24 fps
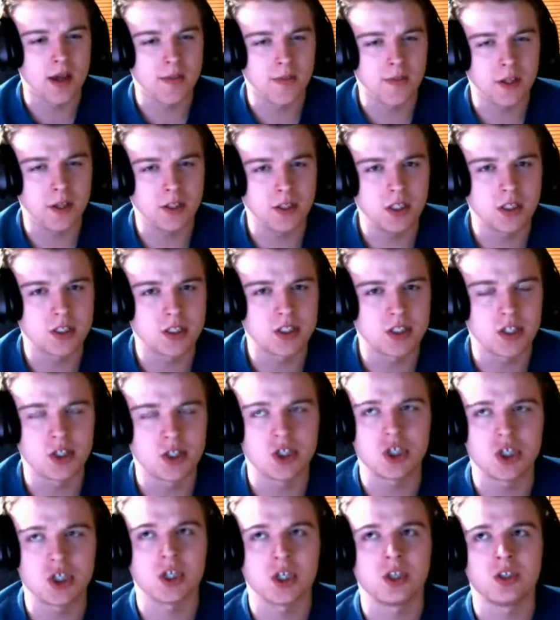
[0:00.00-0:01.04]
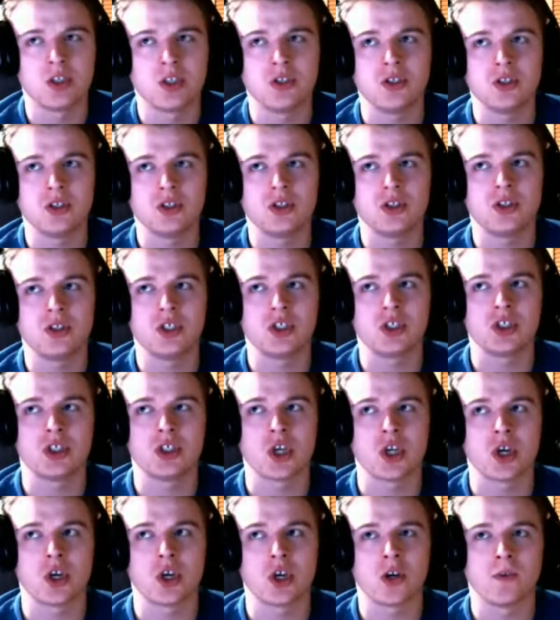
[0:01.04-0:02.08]
I think the Ascension
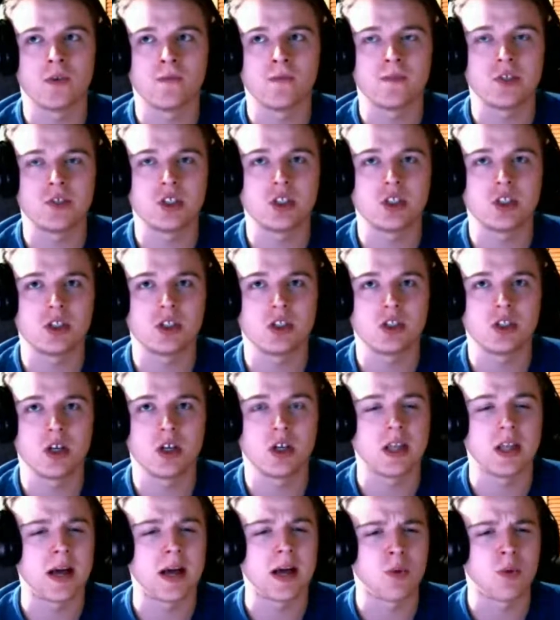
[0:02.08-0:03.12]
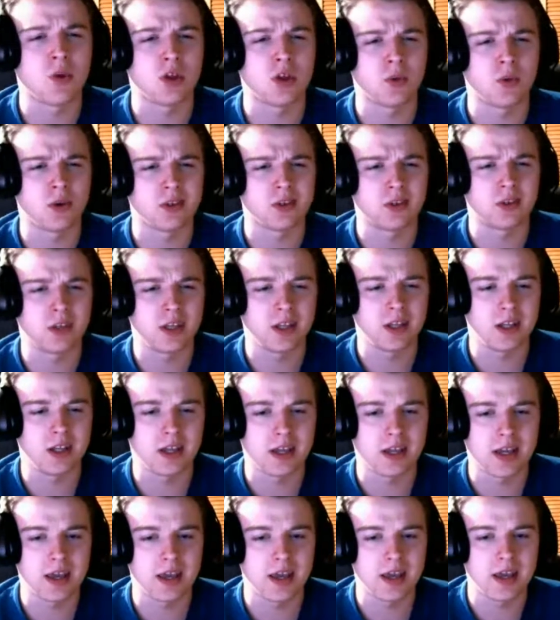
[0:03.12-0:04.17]
deserves a lot more than what they're getting.
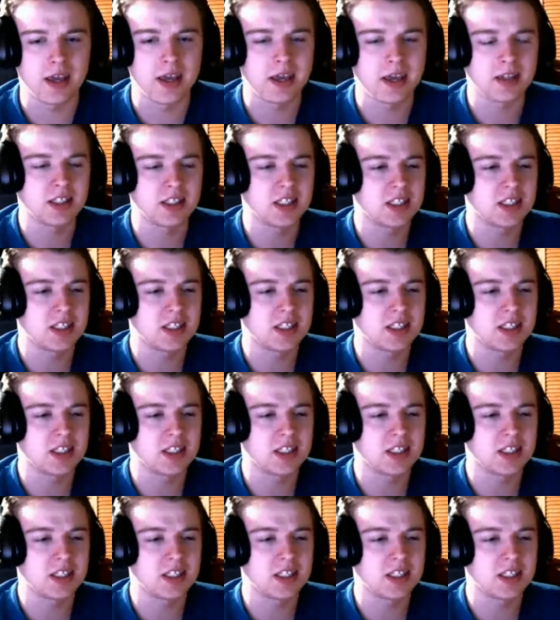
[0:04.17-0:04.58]
And